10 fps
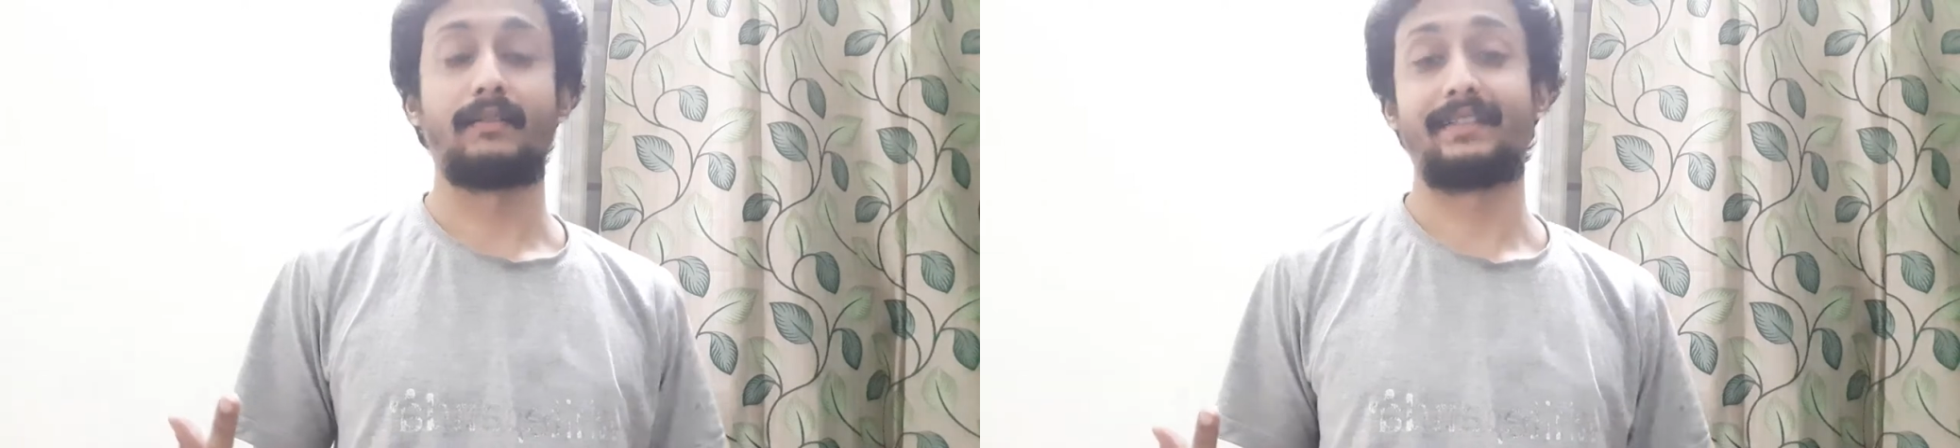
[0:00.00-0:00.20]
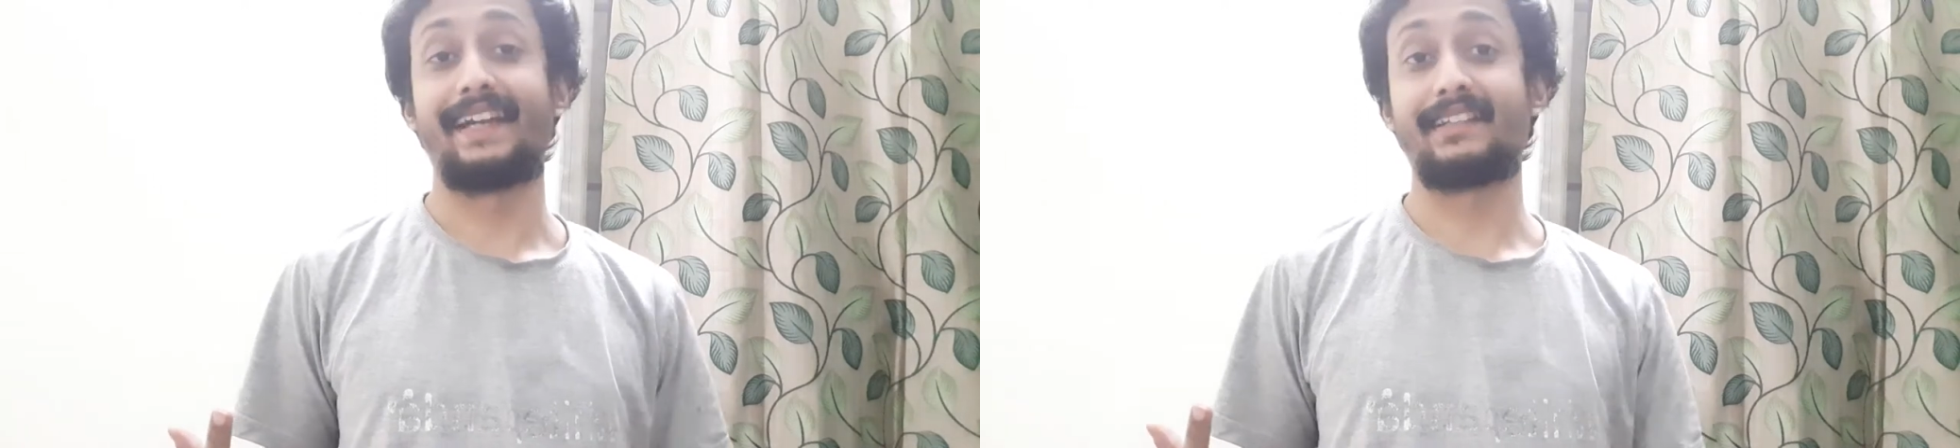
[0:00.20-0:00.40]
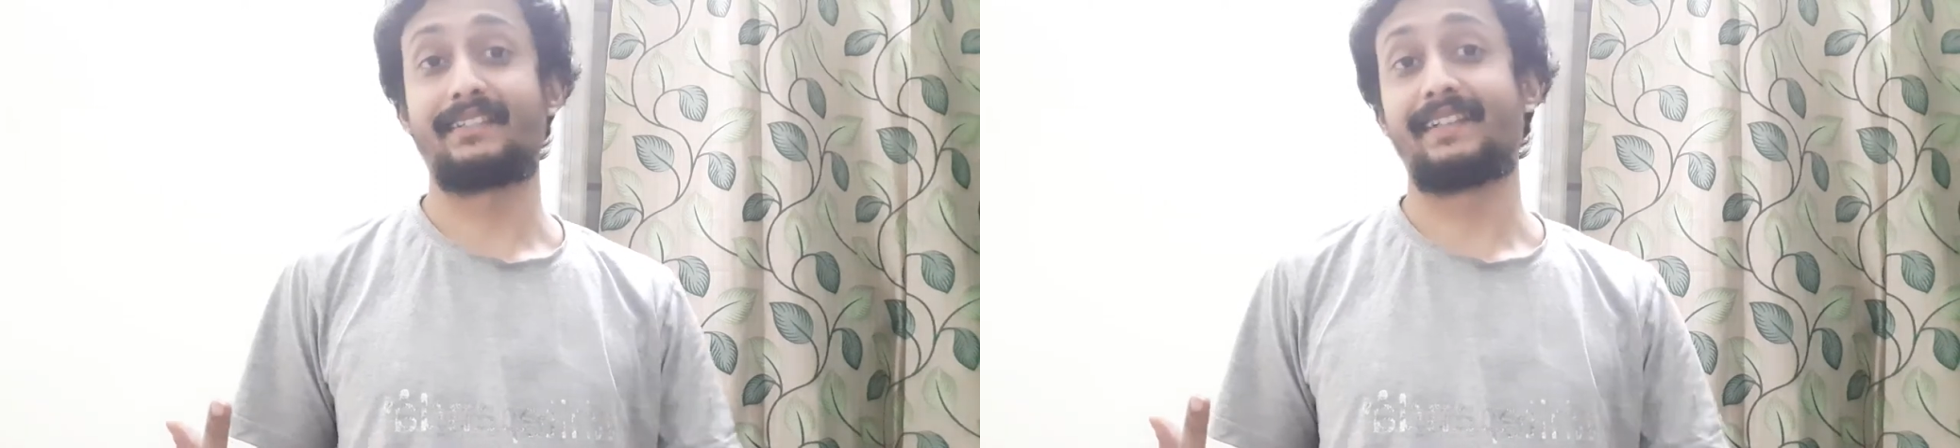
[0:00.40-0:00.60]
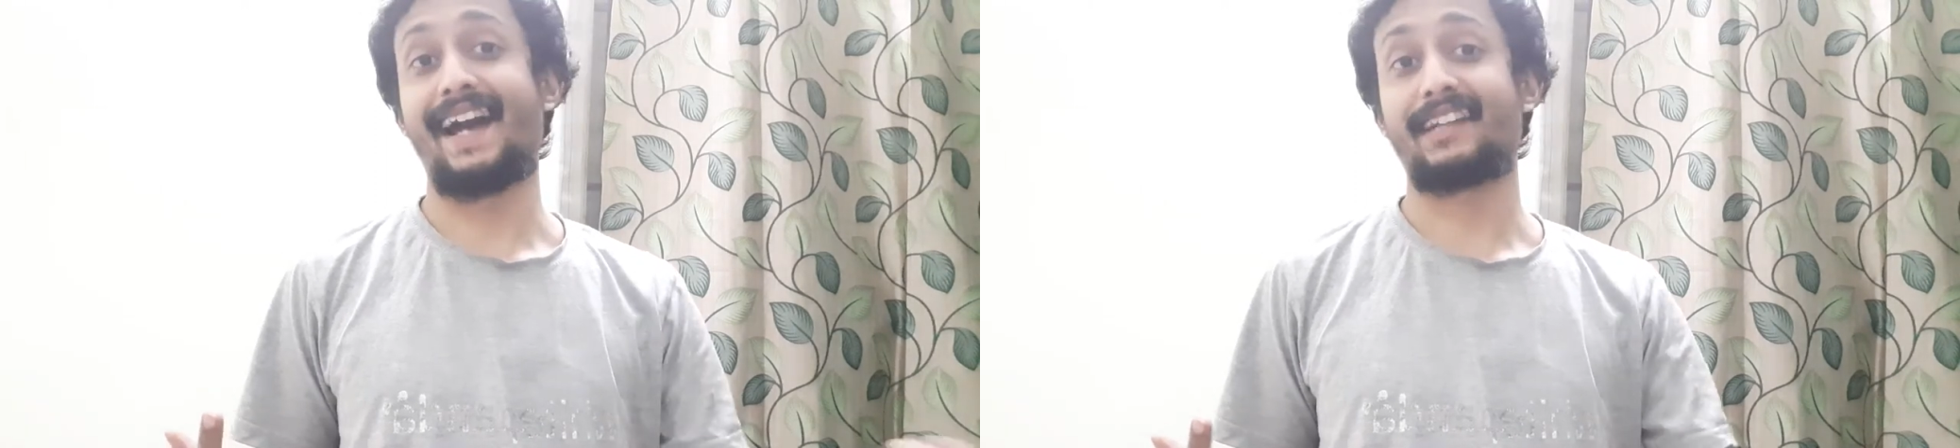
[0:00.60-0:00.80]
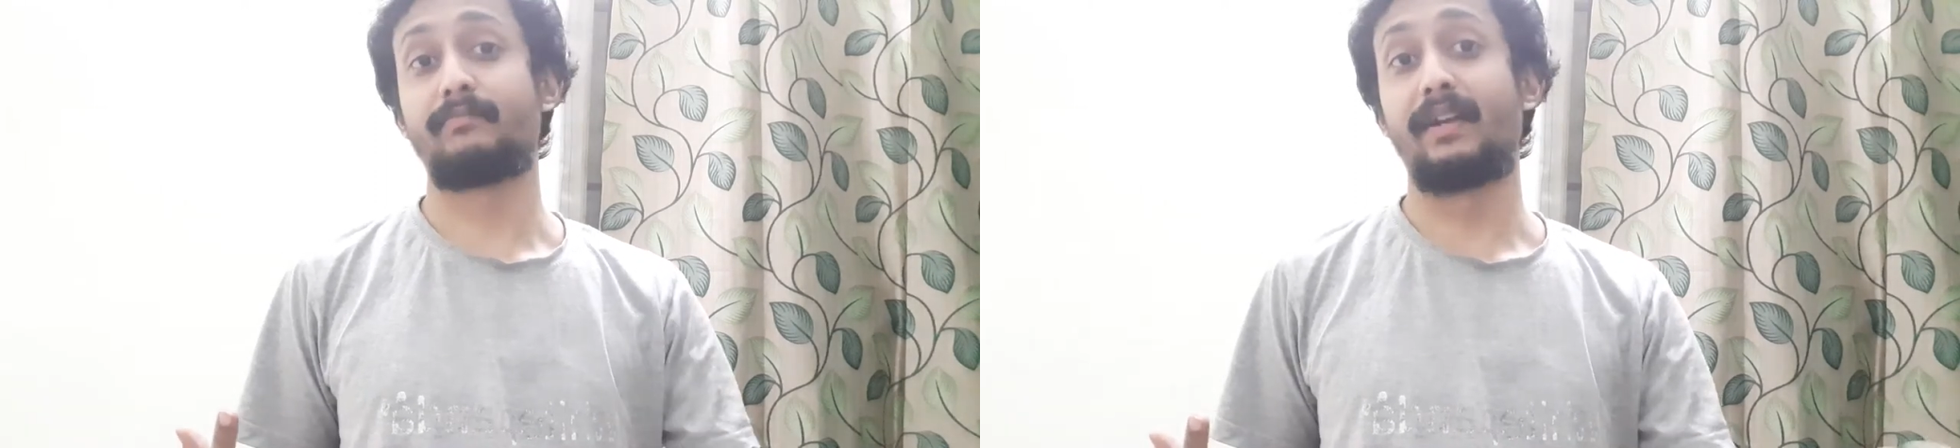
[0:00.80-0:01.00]
take
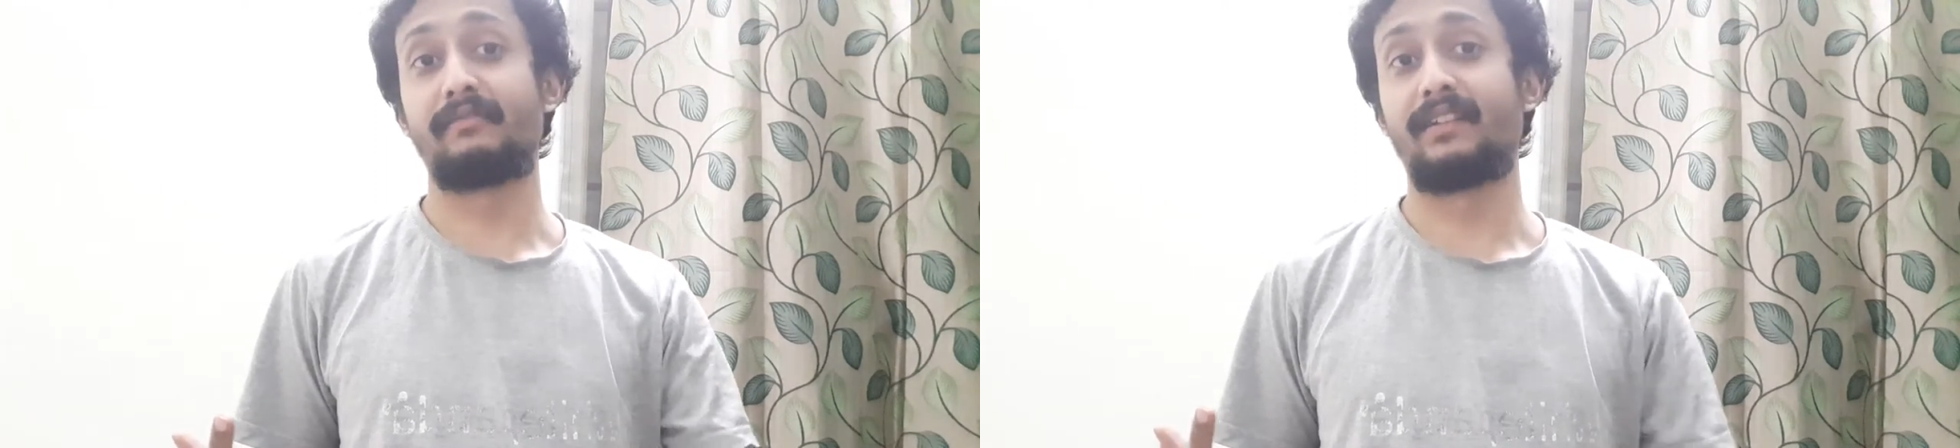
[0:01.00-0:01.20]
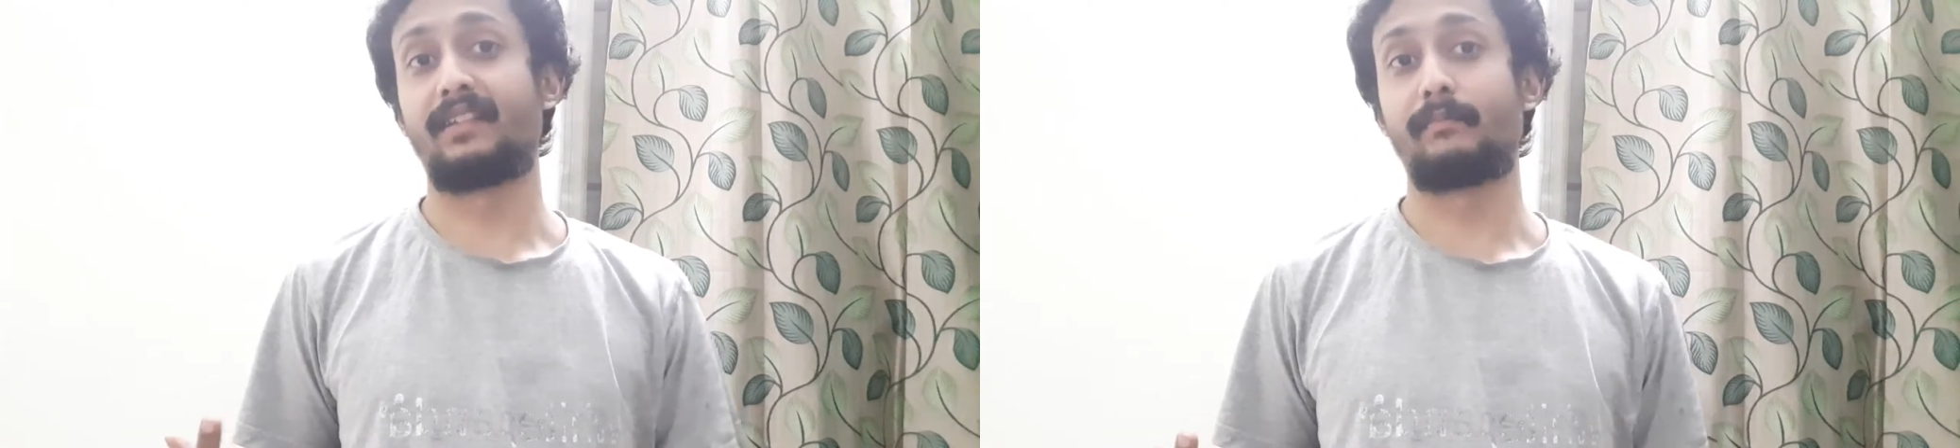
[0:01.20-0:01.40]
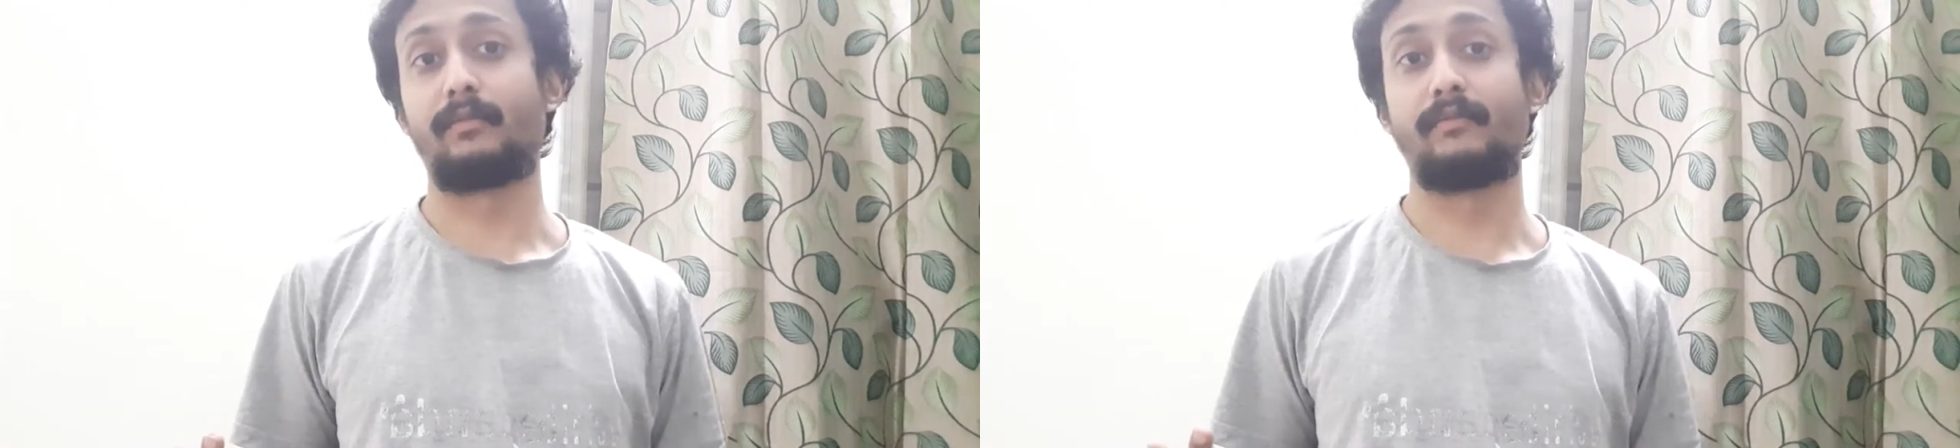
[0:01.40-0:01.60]
tax benefits up